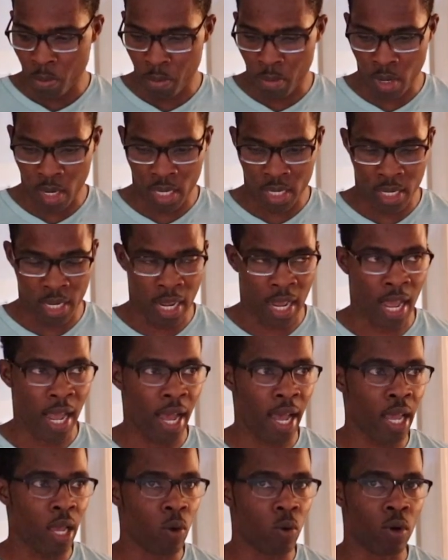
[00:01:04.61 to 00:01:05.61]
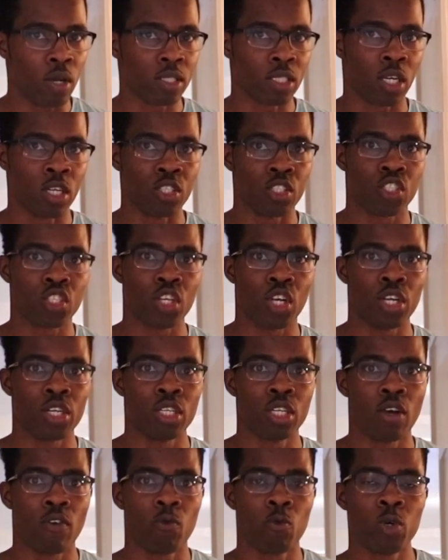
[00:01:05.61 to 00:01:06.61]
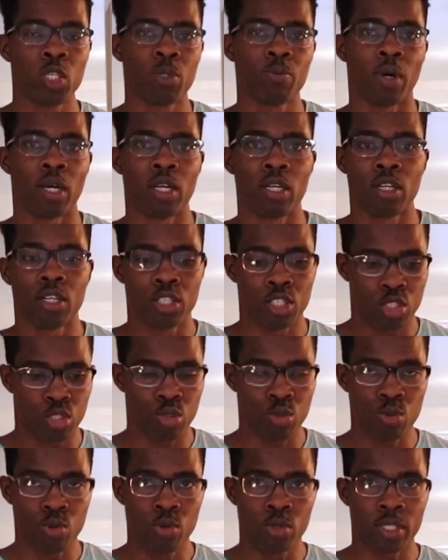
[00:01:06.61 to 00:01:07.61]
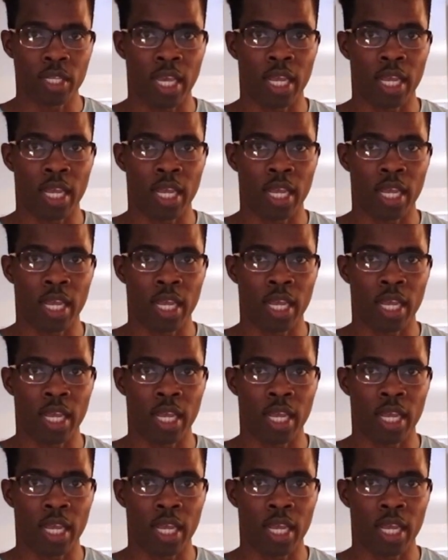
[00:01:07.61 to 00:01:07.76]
but I was uncertain of which monitor to choose,